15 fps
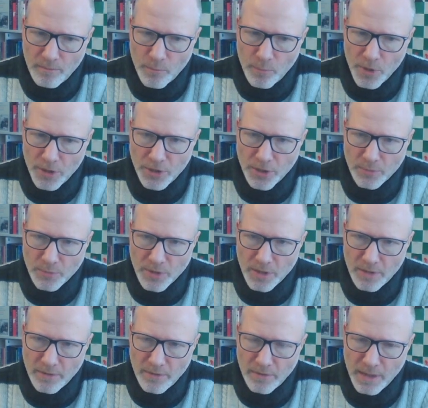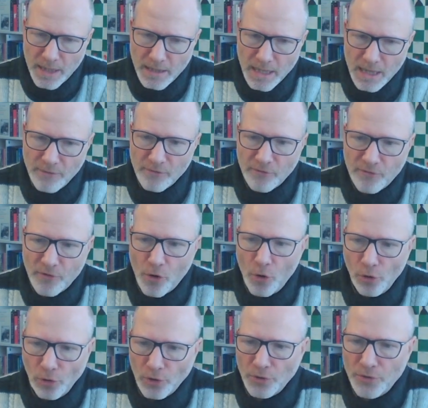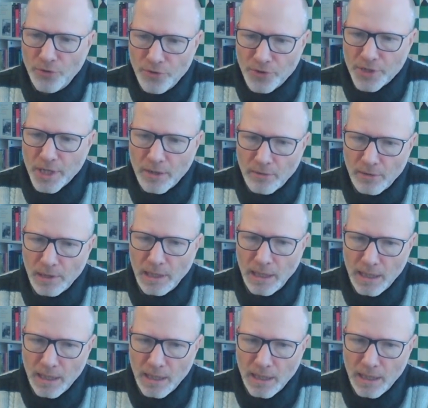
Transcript: bishop c3, and he voluntarily